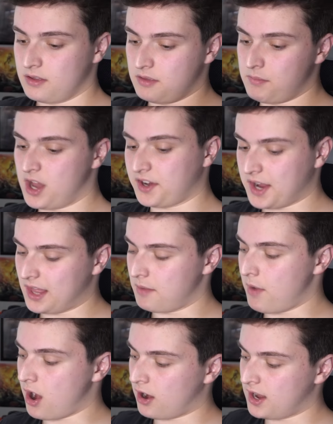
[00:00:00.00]
the Mon
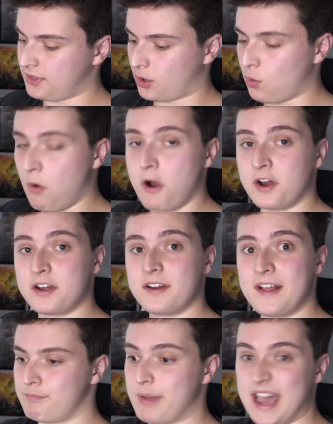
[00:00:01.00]
Calamari and the Cuenin,
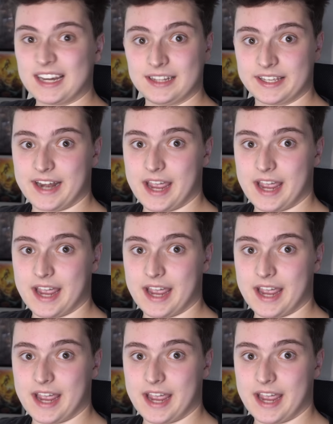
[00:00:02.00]
battle it